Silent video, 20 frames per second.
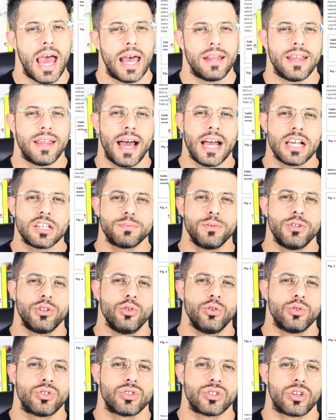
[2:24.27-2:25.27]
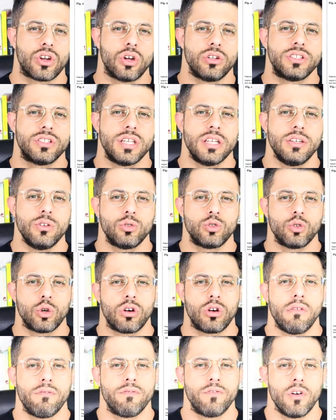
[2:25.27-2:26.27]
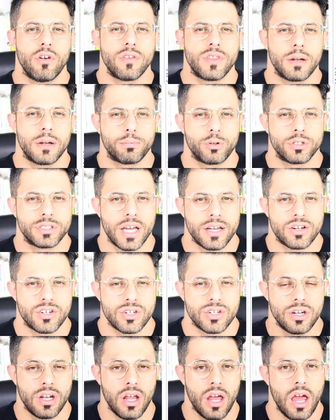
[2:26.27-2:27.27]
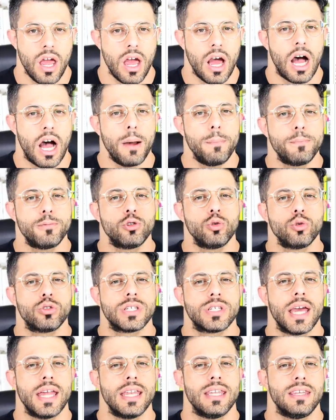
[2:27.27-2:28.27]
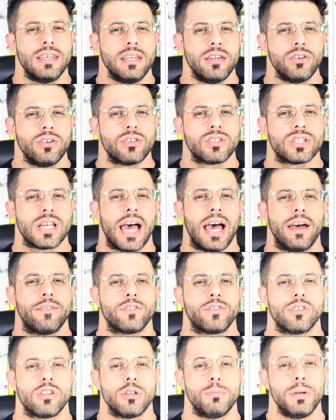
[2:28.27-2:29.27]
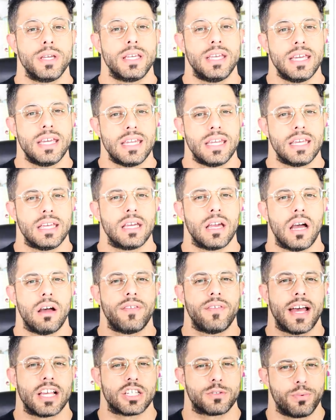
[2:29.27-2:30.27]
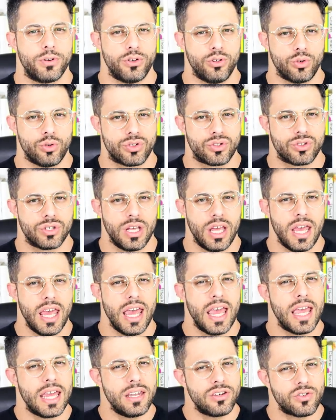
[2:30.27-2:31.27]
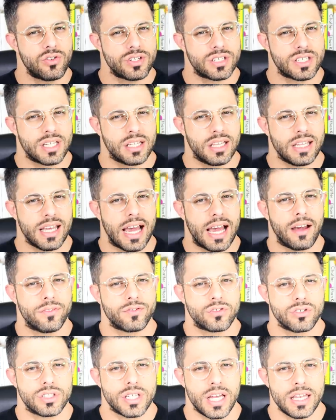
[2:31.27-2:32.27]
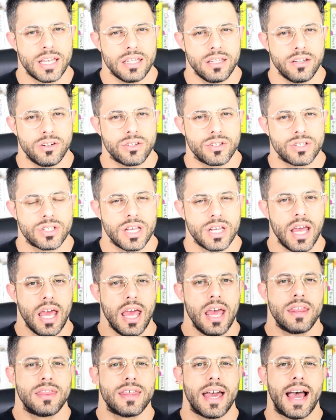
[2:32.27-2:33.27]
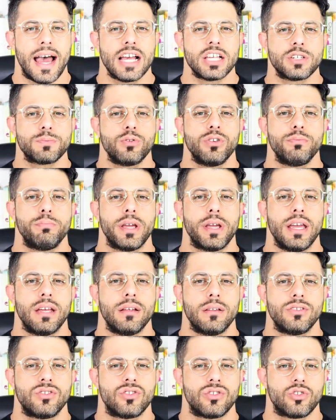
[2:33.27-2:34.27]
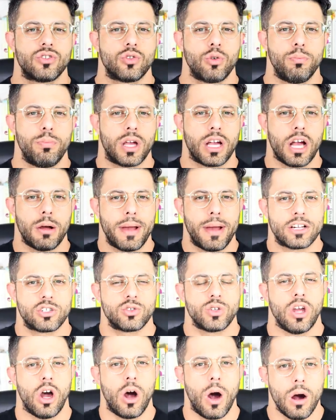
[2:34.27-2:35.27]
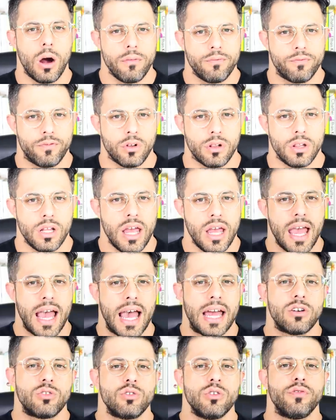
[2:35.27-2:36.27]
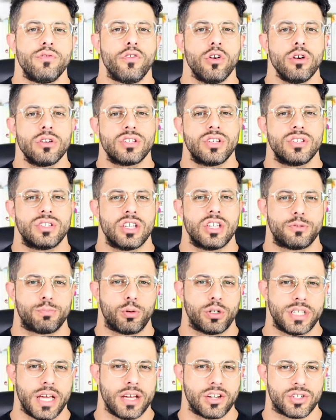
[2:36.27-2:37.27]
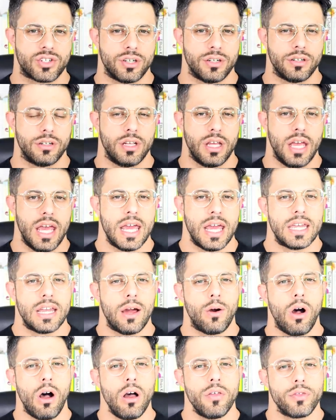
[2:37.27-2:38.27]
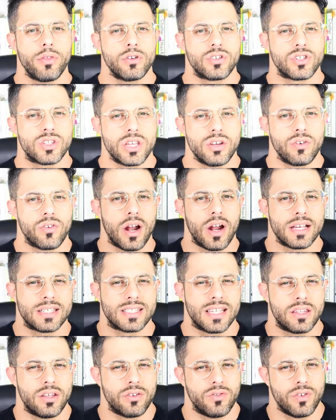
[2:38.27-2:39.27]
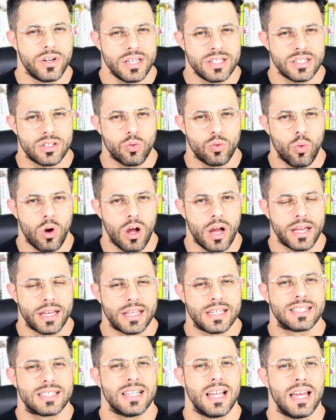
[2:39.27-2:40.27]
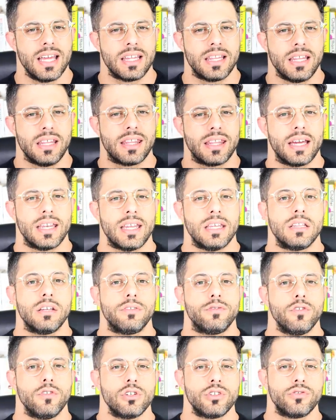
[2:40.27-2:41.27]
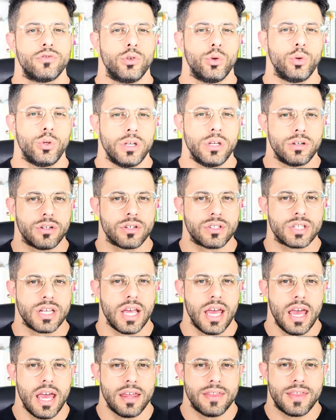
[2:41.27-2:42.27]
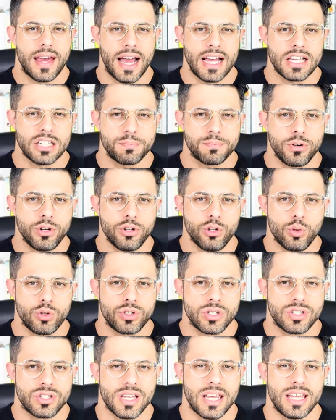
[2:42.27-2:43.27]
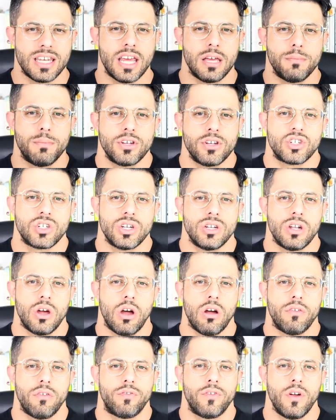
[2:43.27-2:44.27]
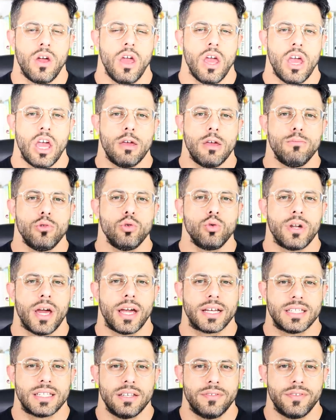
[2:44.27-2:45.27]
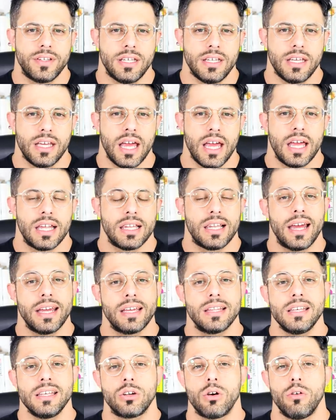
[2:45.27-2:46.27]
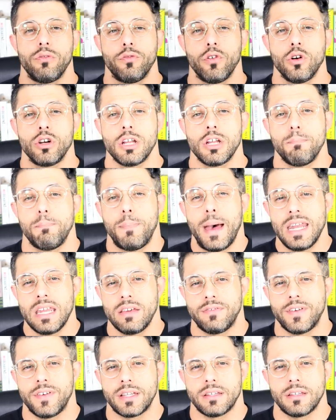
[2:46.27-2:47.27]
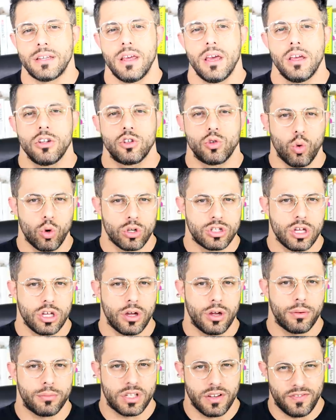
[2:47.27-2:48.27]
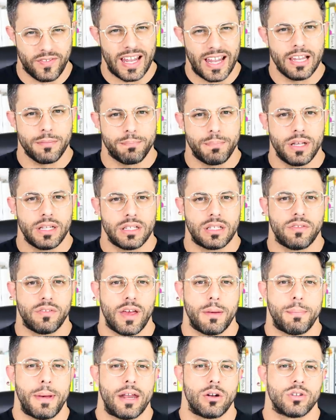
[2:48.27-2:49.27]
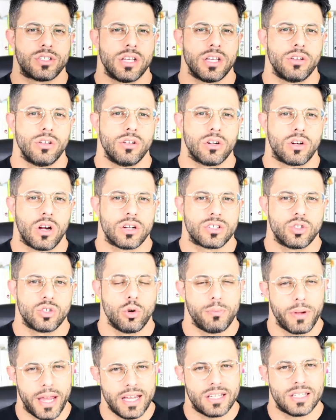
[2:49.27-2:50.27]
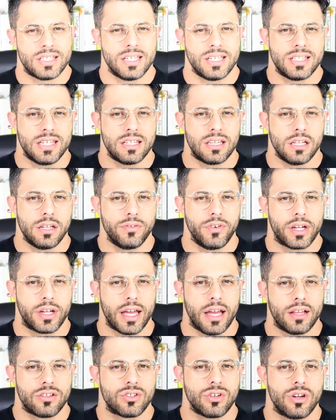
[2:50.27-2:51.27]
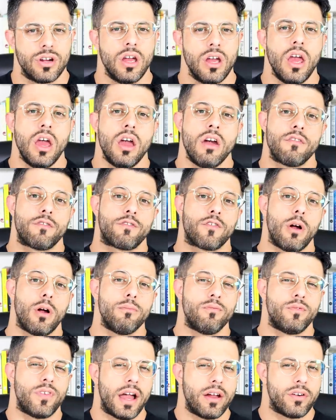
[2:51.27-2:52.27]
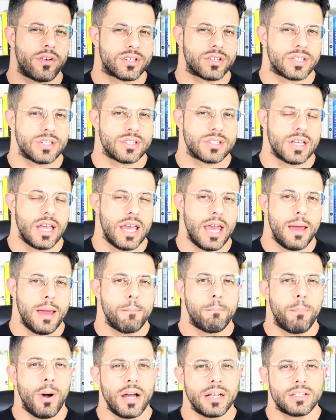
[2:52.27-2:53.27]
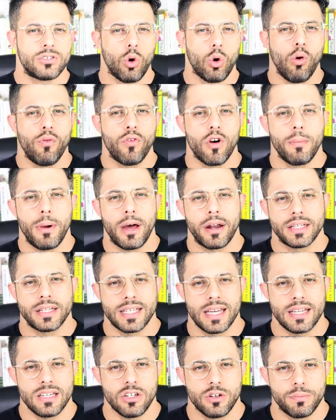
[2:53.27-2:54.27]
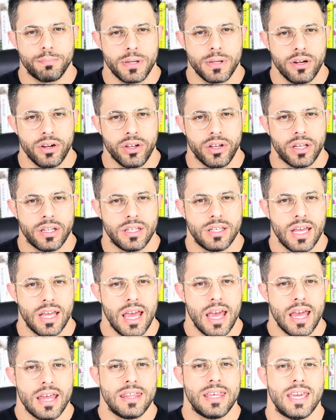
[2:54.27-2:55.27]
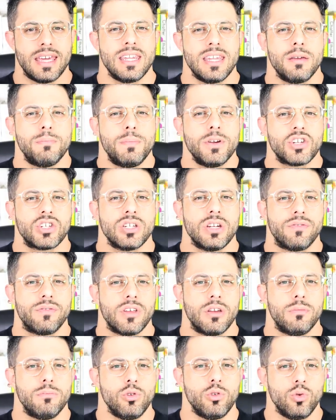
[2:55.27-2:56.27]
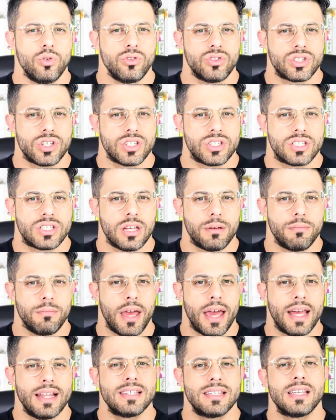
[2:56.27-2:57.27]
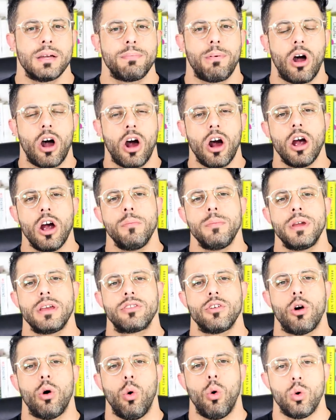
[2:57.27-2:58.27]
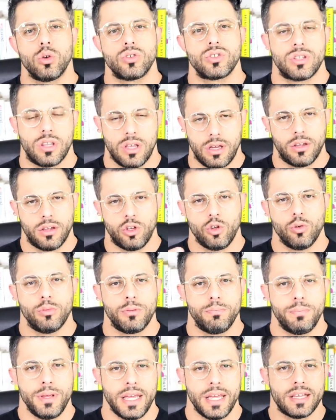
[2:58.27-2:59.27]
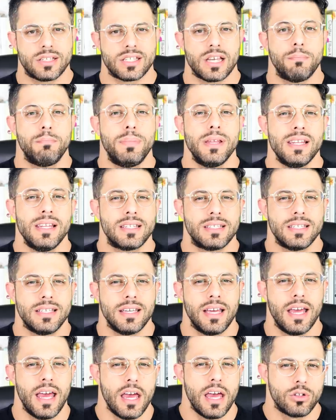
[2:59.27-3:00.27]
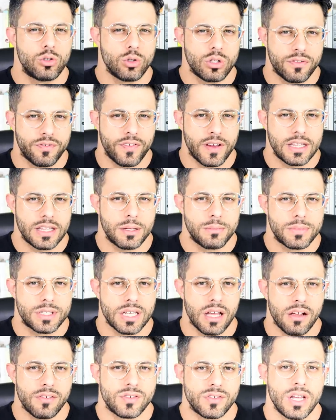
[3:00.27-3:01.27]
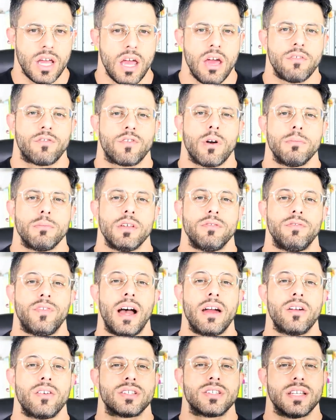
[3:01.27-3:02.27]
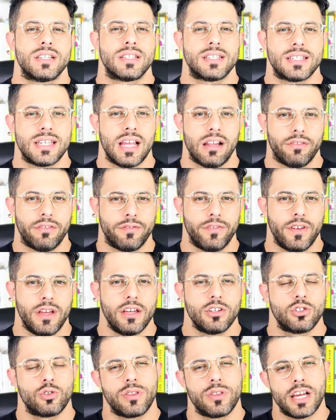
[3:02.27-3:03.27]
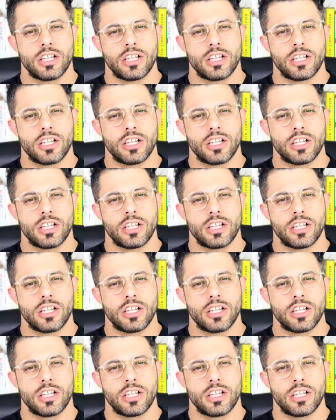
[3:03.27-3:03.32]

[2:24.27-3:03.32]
And the aspirin use continued to confer that protection up to 10 years after the beginning of aspirin use. Interestingly, after 10 years, the aspirin begins to become actually harmful and reverses its protection. Now, authors theorize that the reason why is likely that in the first few years, the aspirin use's inhibition of immune activity likely conferred a benefit toward the development of hepatocellular carcinoma, HCC, the liver cancer, from viruses. But over about a 10-year period, the inhibition of the immune system ends up harming the host, the human being's ability to defend themselves from the virus itself. So